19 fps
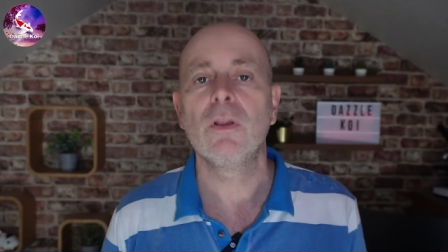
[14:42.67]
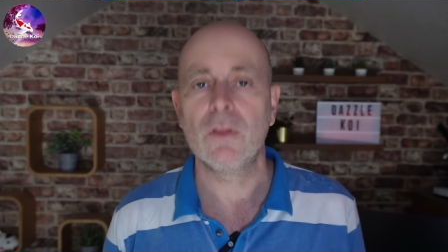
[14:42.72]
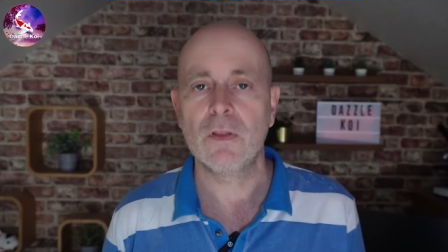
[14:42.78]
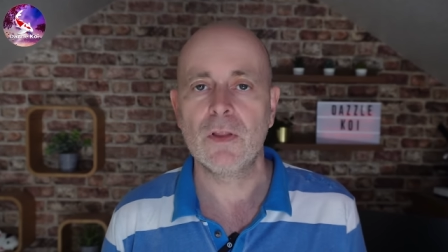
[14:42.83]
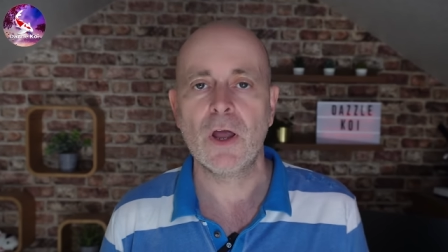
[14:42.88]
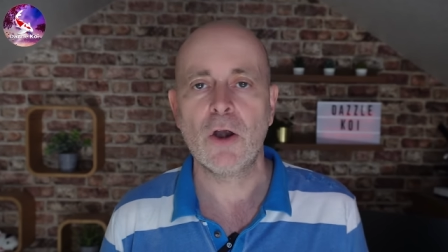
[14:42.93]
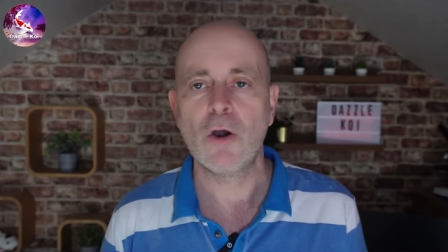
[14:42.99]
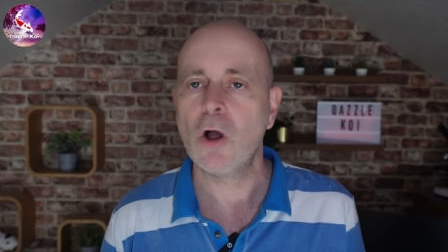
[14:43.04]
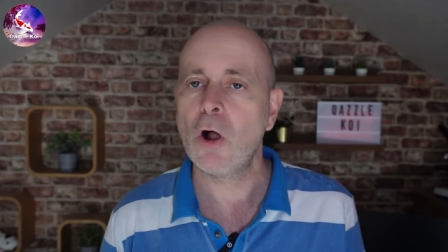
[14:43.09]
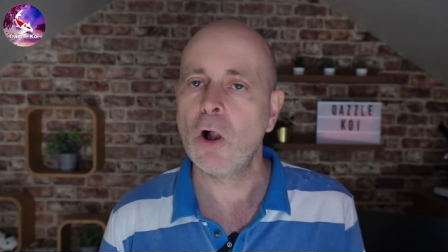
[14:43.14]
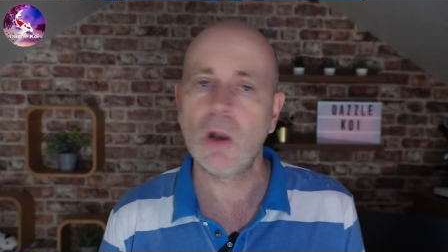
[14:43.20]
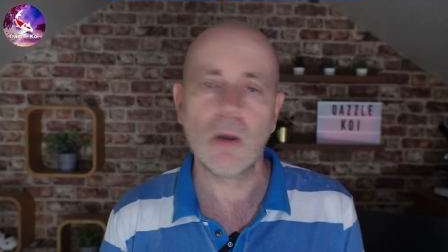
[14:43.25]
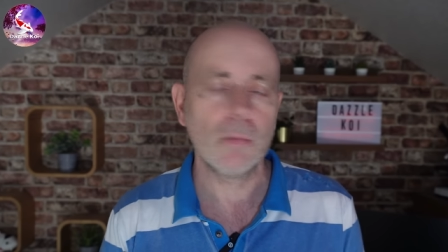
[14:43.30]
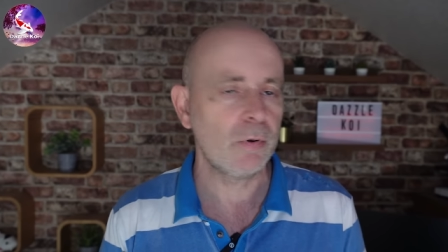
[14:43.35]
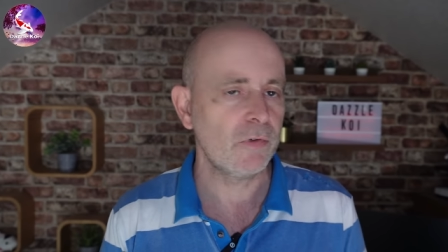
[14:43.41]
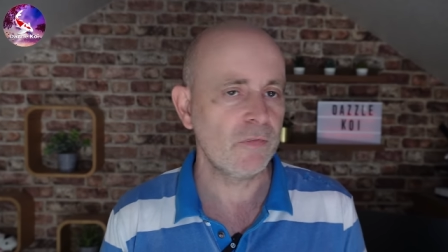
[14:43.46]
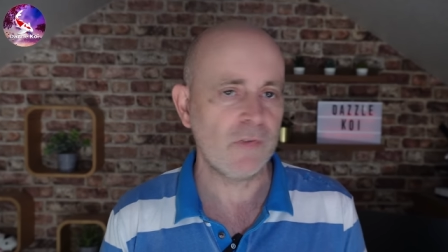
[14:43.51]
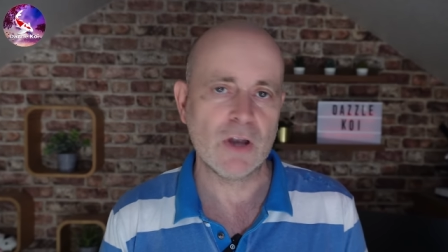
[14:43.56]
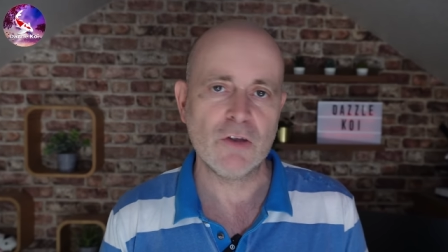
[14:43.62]
they're all
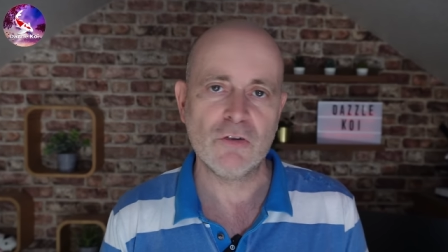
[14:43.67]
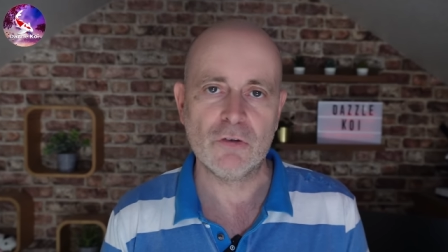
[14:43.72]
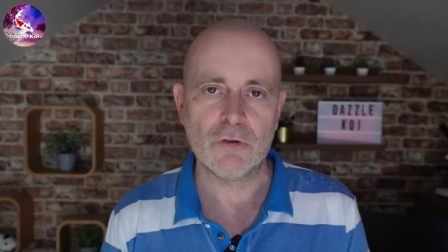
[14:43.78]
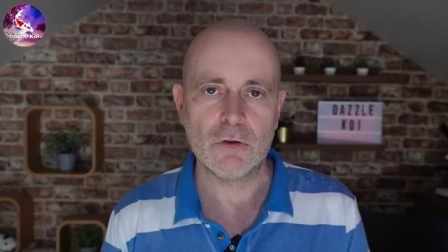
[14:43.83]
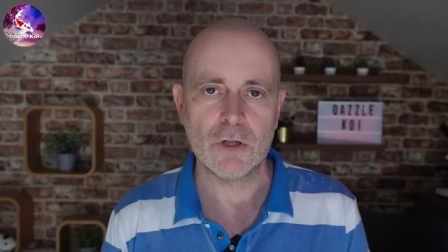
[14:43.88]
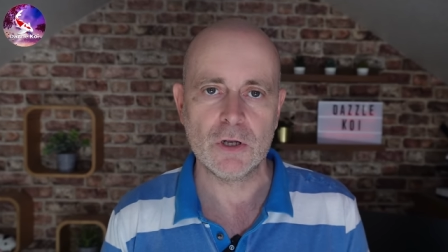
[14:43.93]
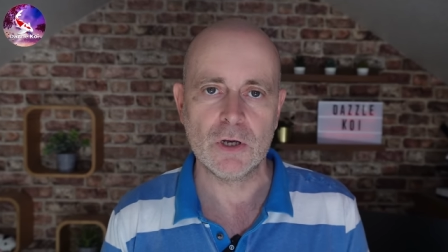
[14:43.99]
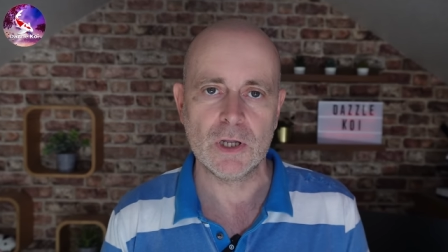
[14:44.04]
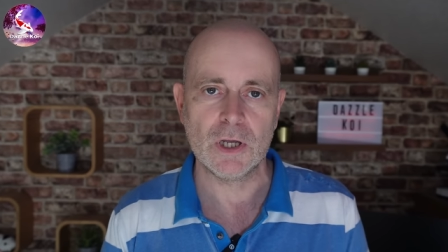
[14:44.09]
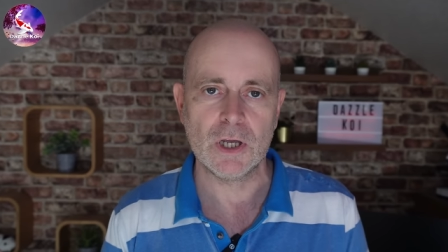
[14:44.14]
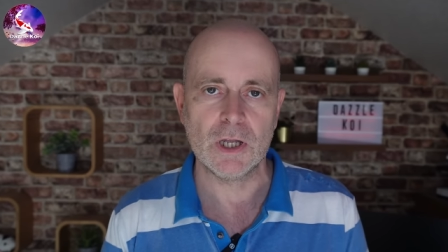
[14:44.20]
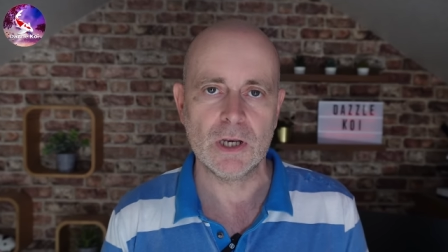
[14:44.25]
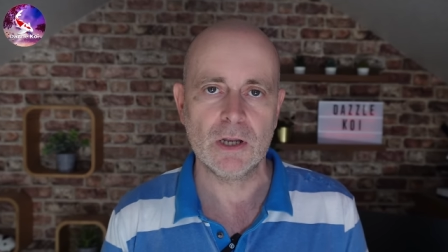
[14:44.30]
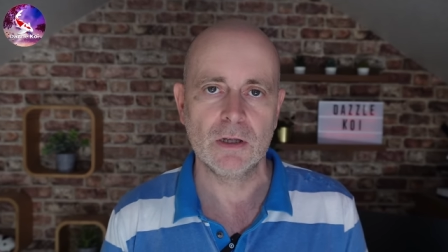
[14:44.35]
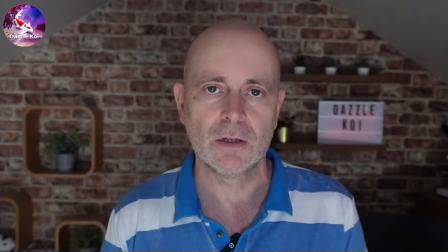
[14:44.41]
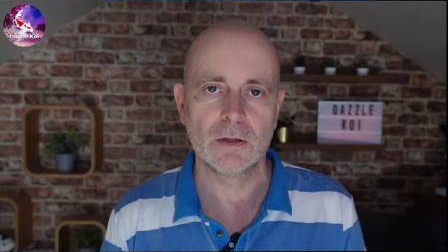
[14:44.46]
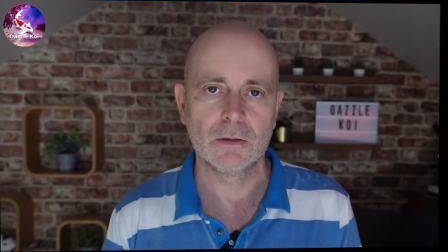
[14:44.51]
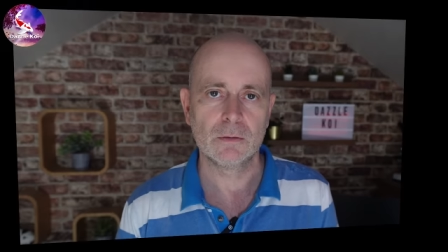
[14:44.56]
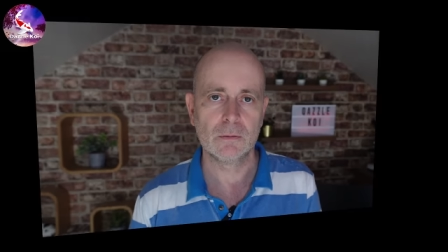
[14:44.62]
the prevention you need.